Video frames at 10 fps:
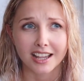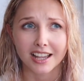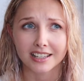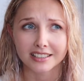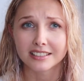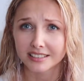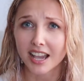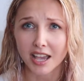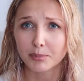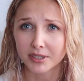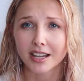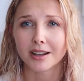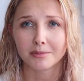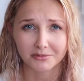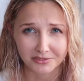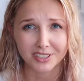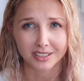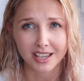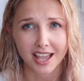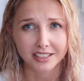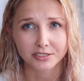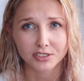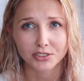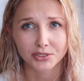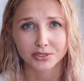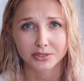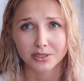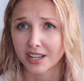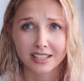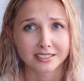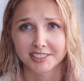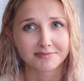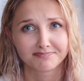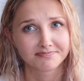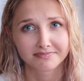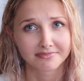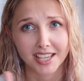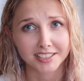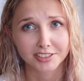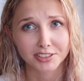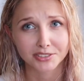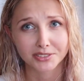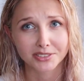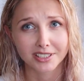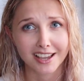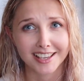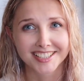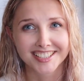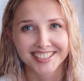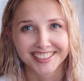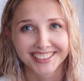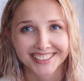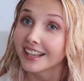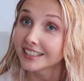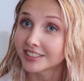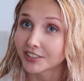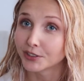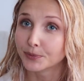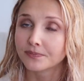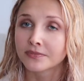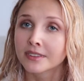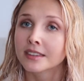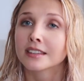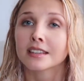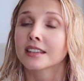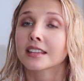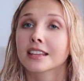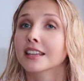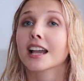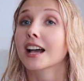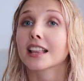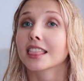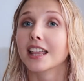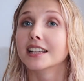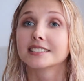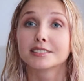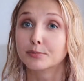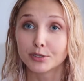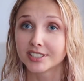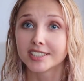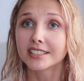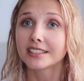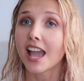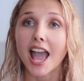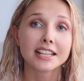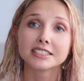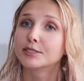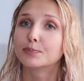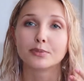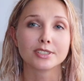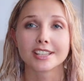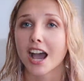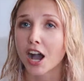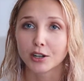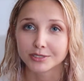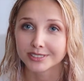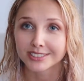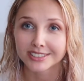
And I become really angry too, and that's not good, guys. So let's breathe in and breathe out.